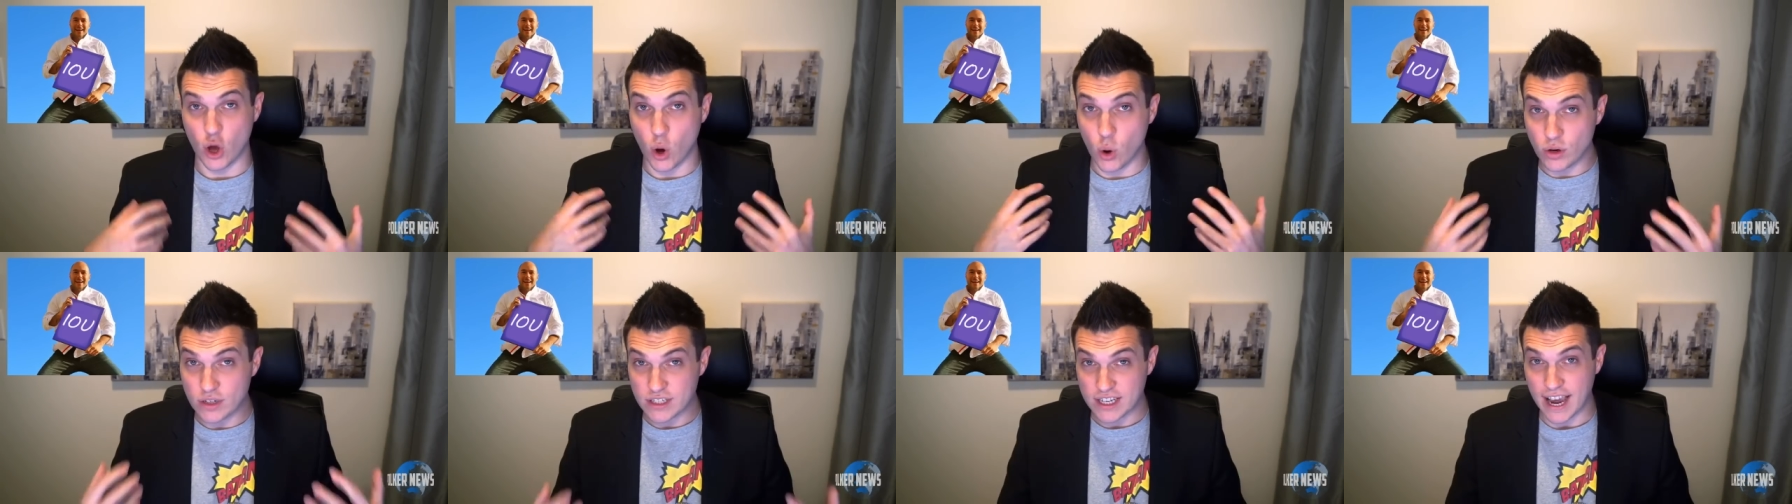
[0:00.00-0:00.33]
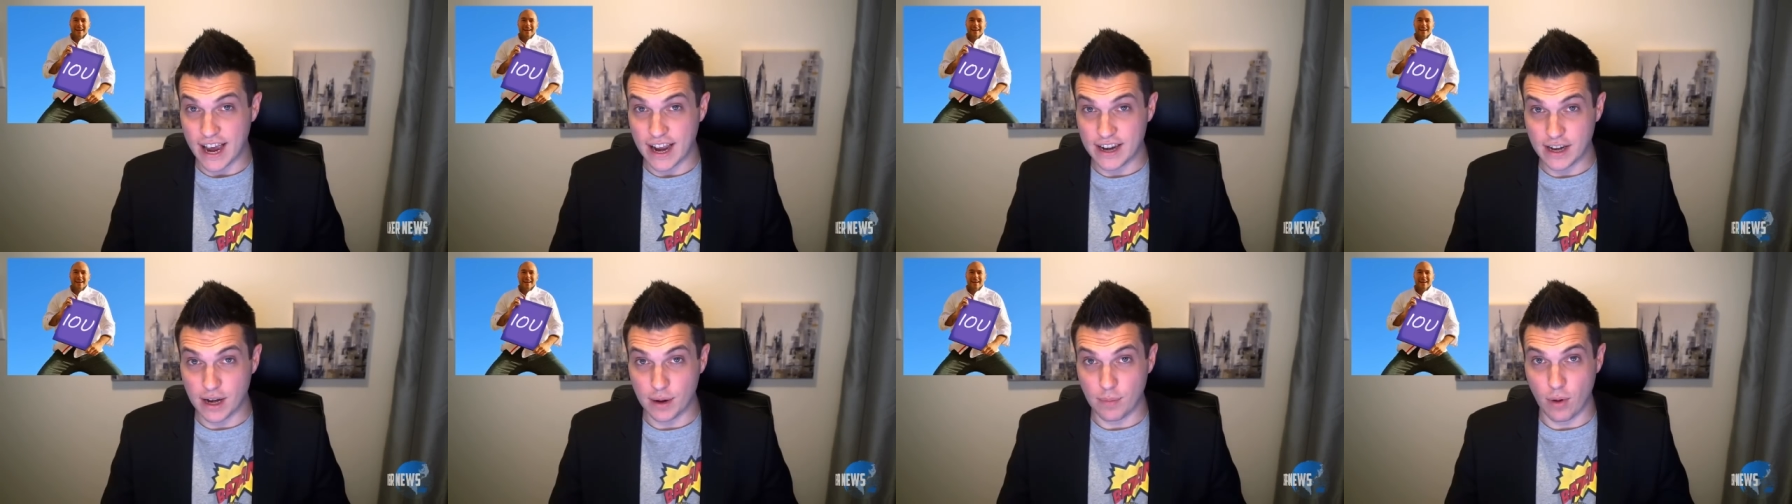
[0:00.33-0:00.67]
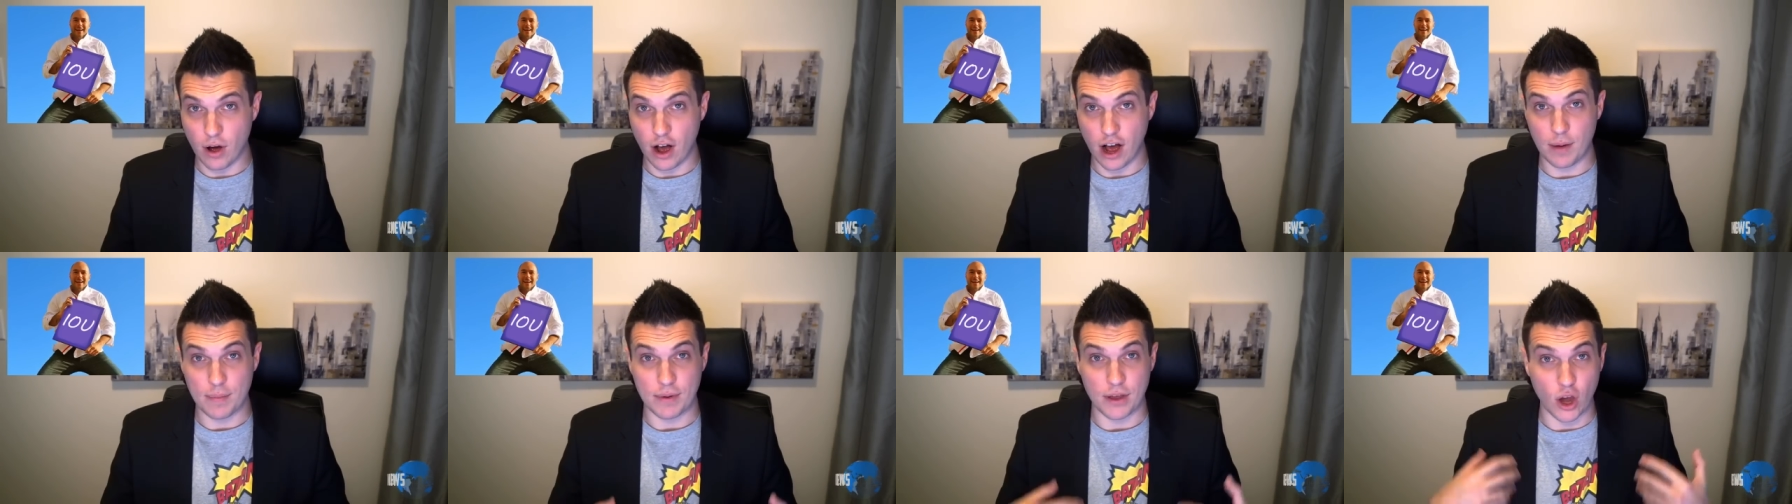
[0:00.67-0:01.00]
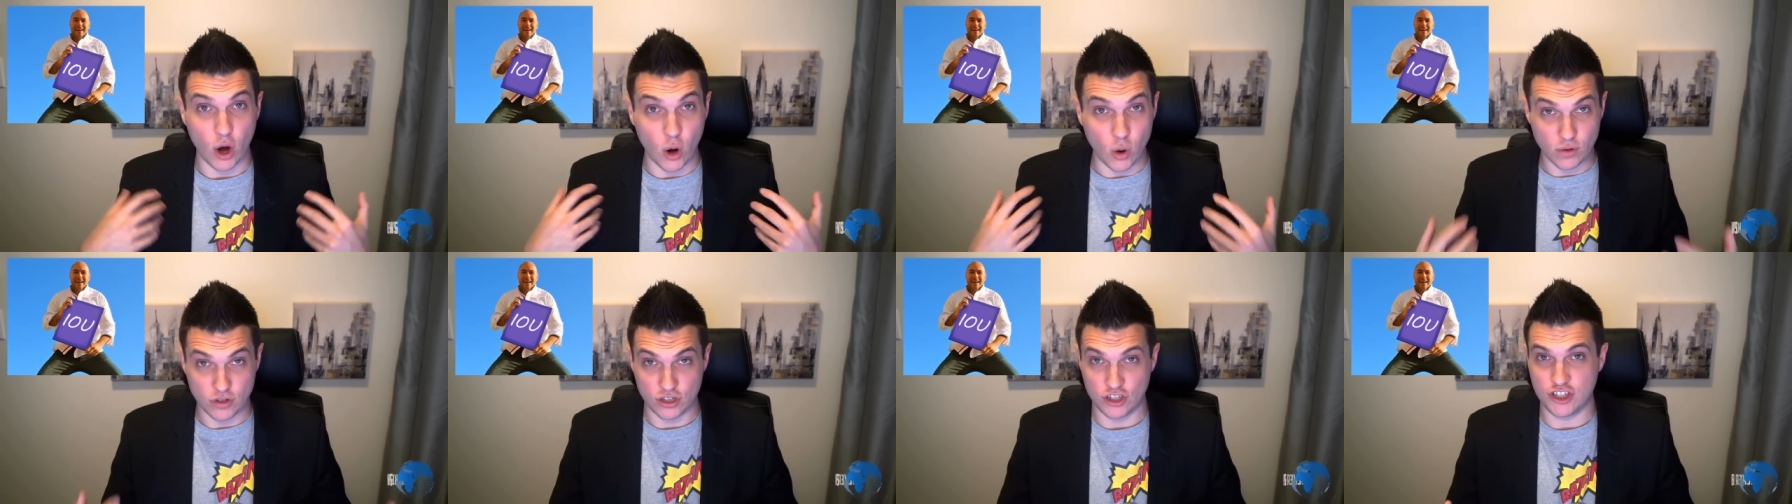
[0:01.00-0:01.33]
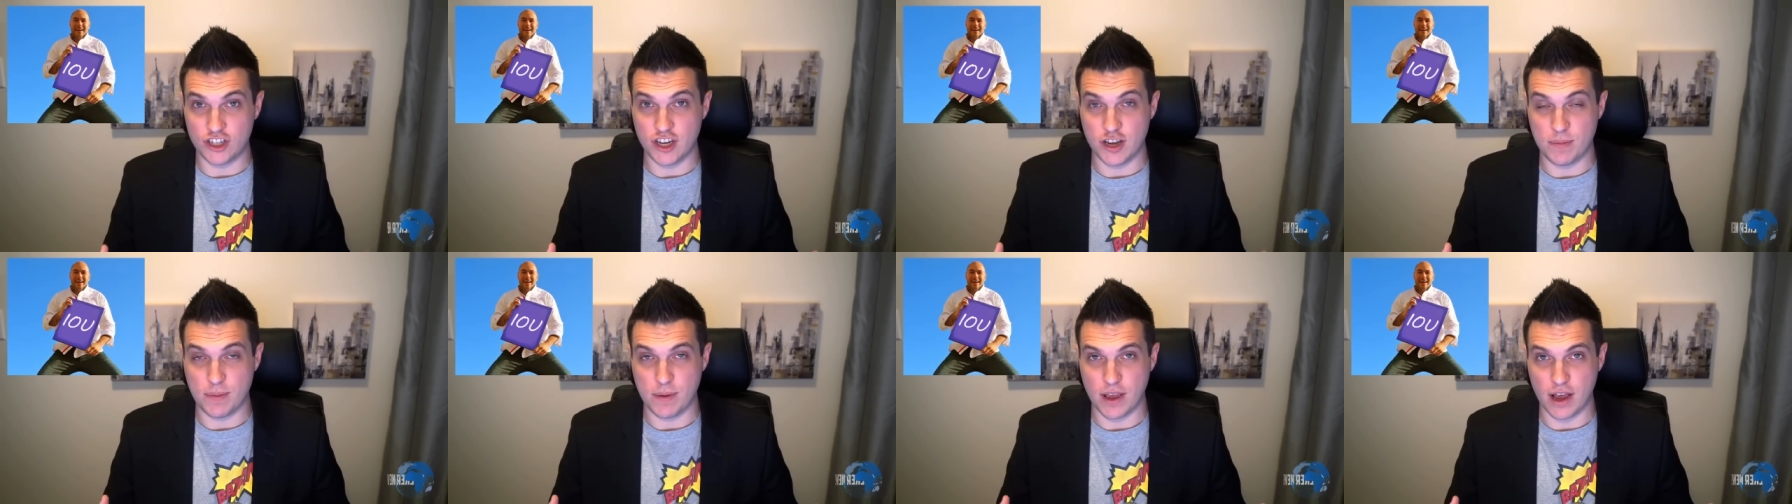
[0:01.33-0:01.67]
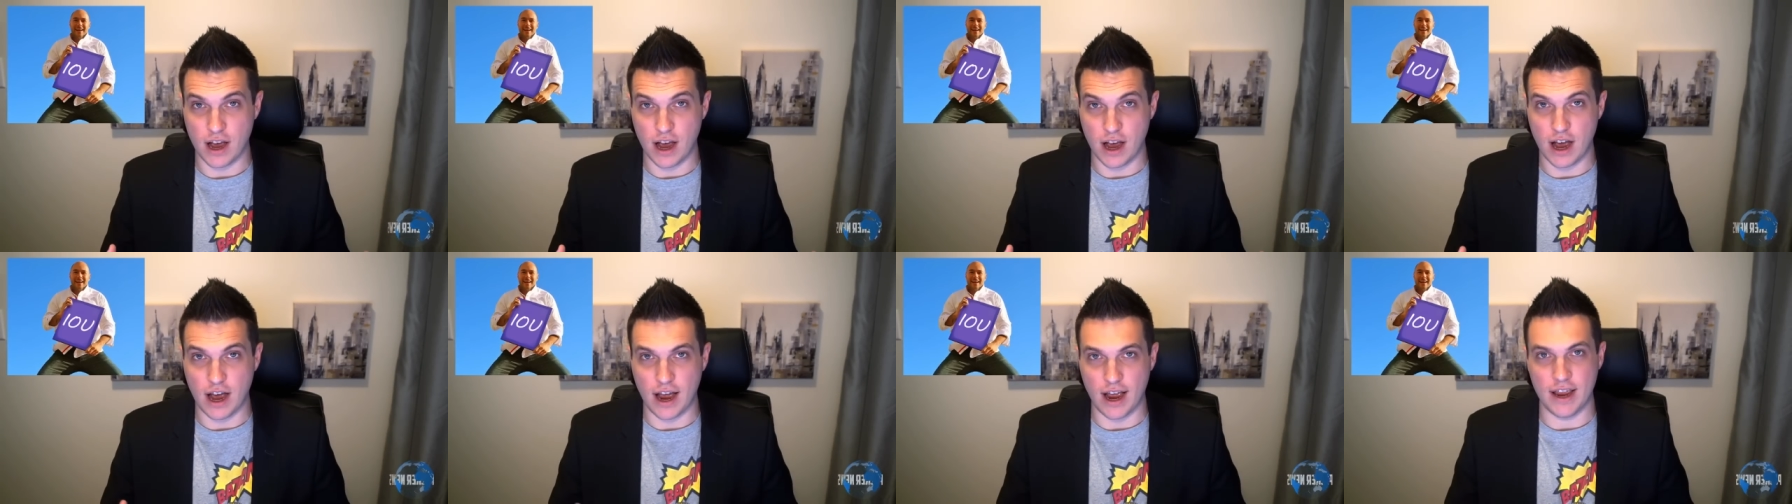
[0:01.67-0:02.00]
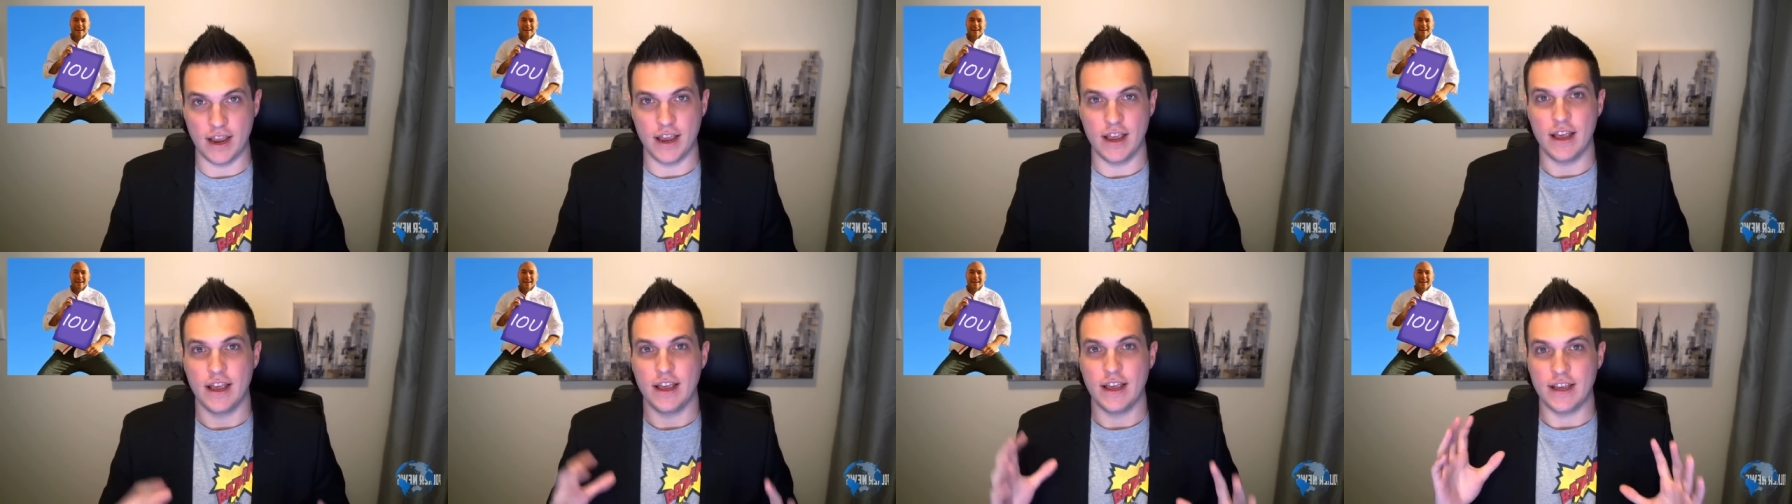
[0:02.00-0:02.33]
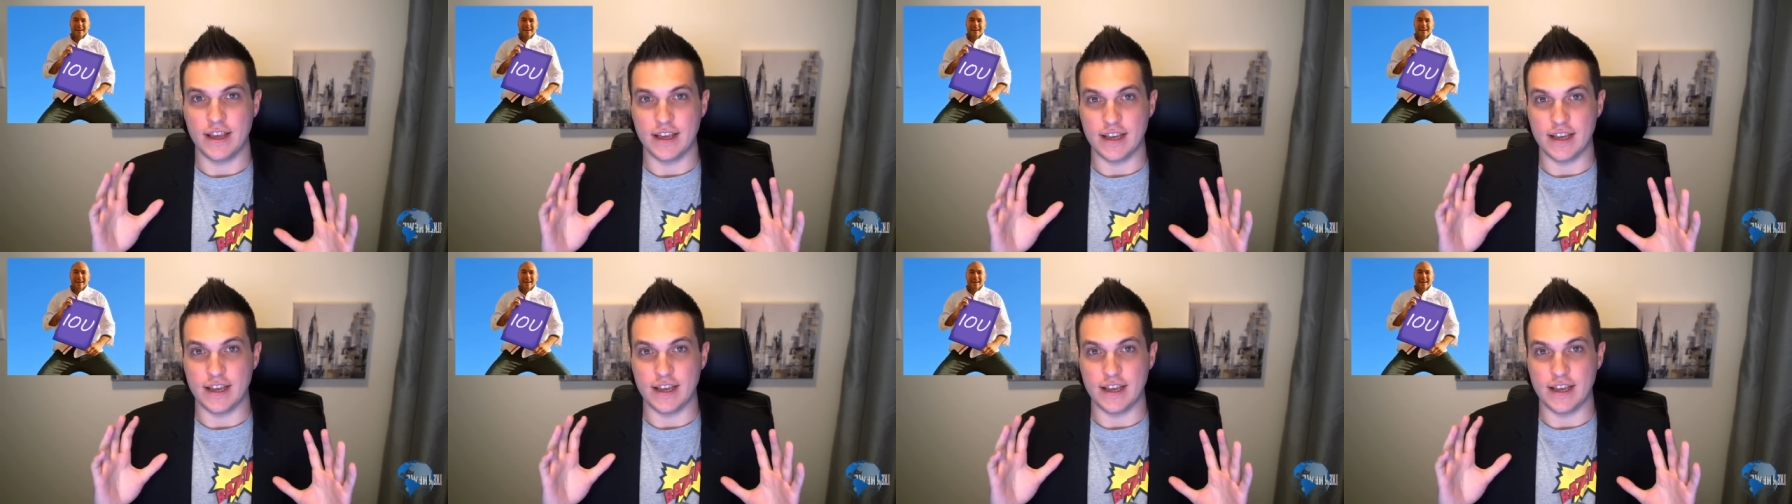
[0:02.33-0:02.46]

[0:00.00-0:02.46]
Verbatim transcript: He owns Hendon Mob, he owns GPI,